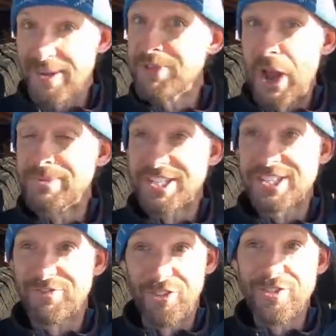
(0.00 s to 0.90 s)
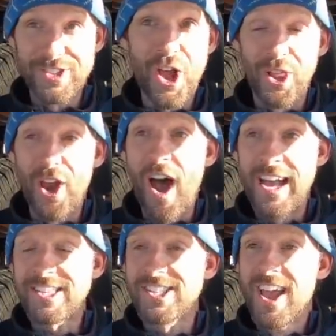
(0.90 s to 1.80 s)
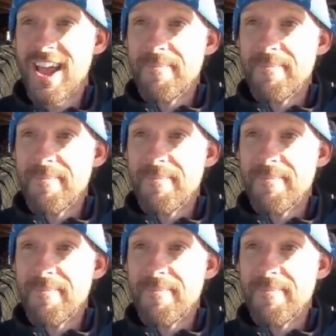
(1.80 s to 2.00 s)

Sometimes it's solid ice.